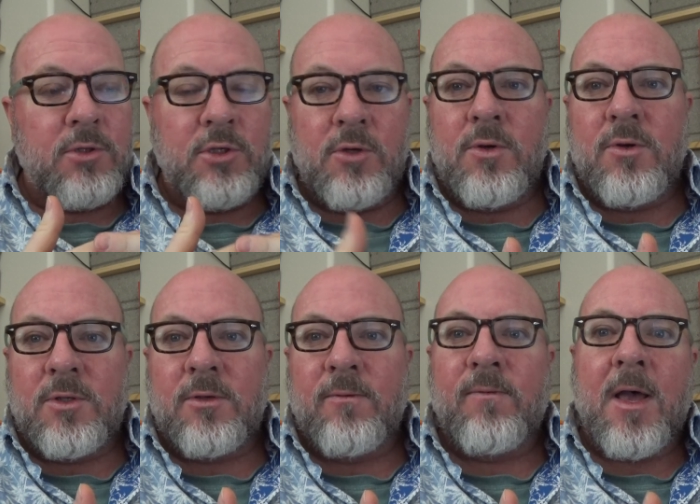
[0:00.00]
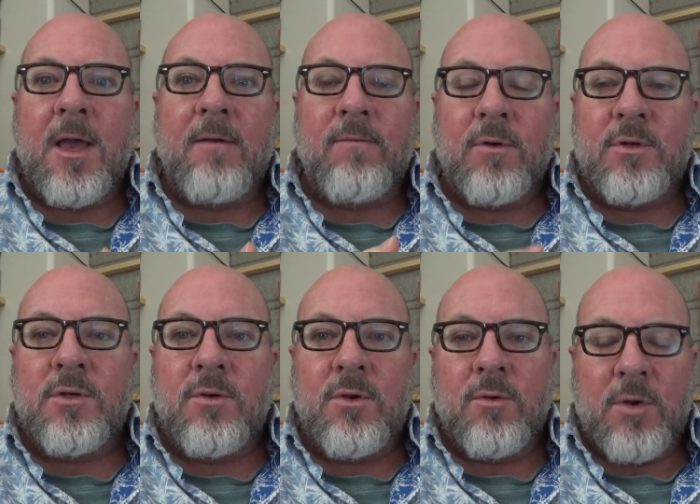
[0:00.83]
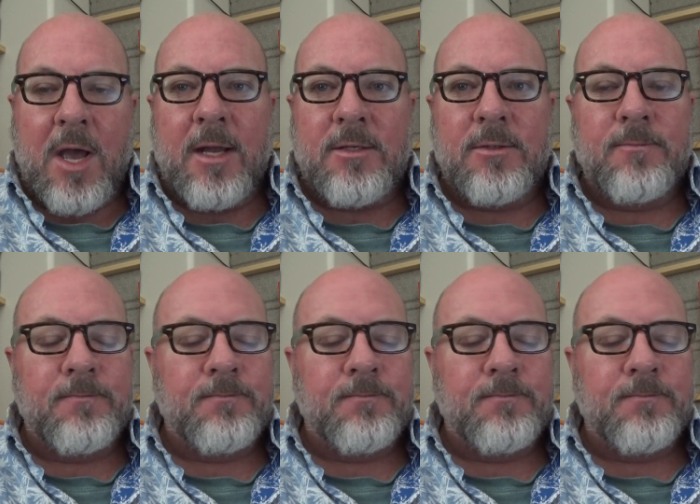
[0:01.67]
do you survive or do you not?